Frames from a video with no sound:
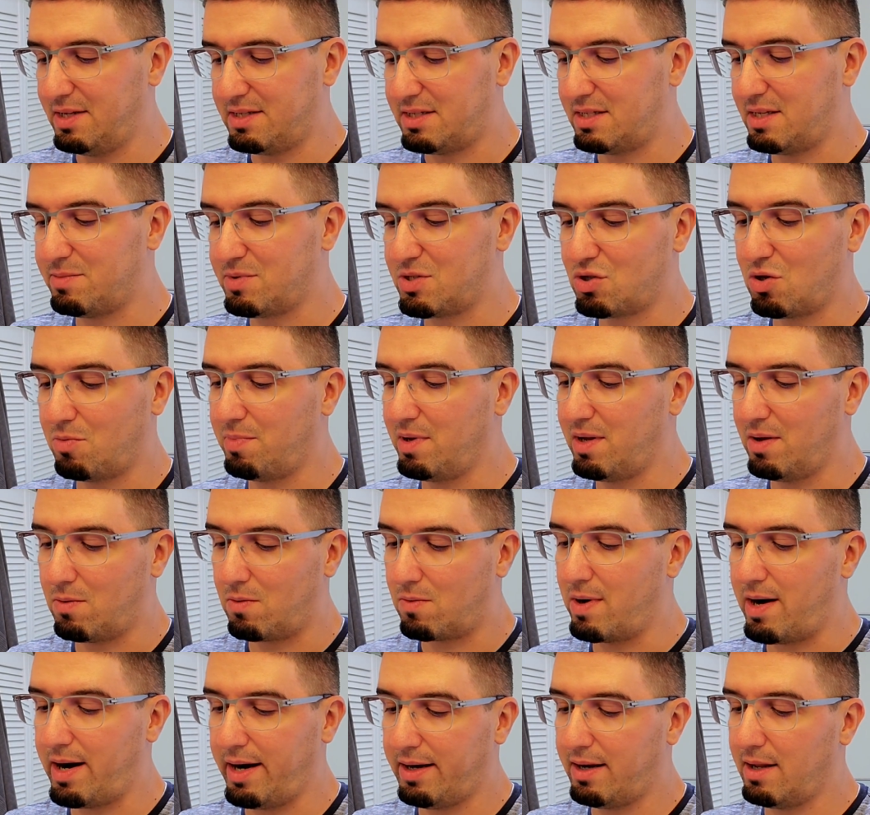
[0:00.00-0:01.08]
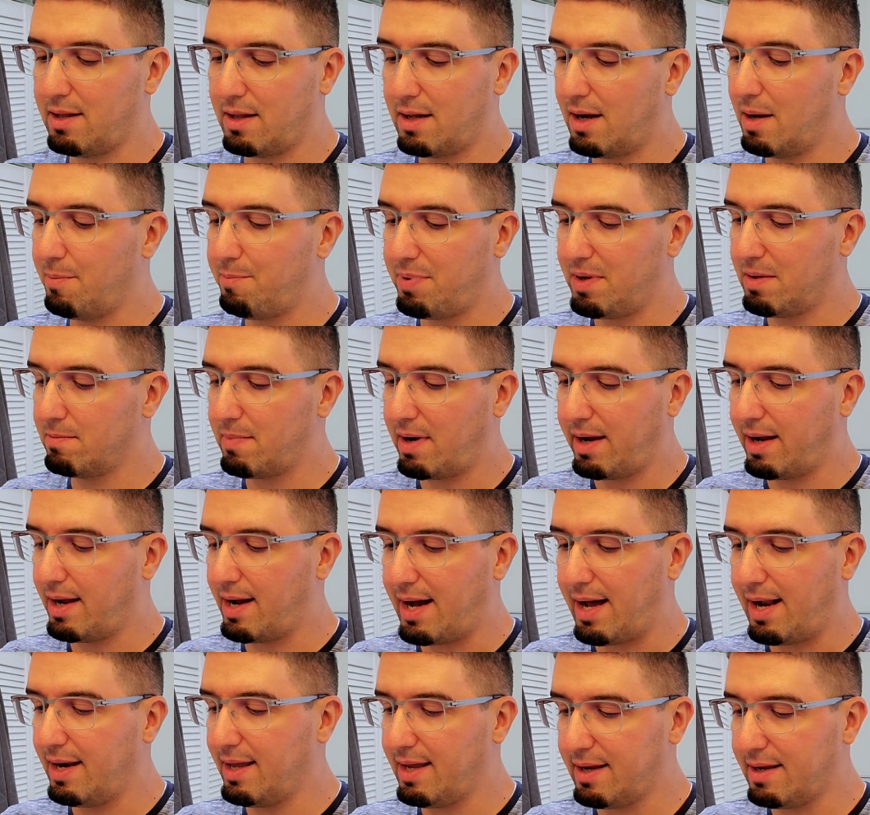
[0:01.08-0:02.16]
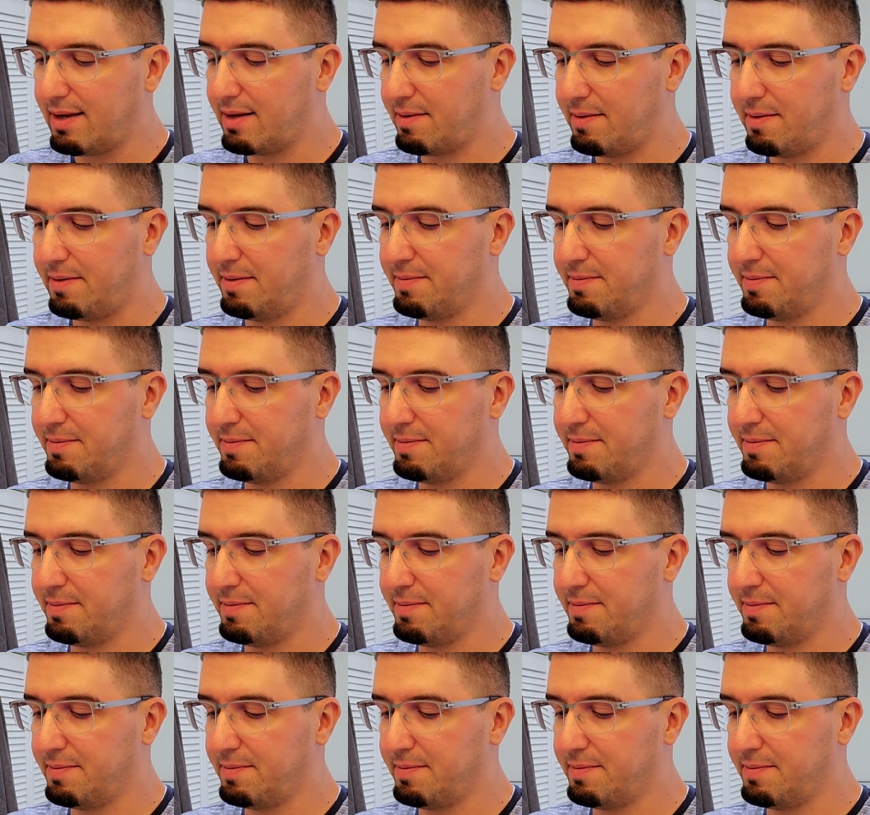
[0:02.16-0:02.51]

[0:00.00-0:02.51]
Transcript: seems to be right up in my alley.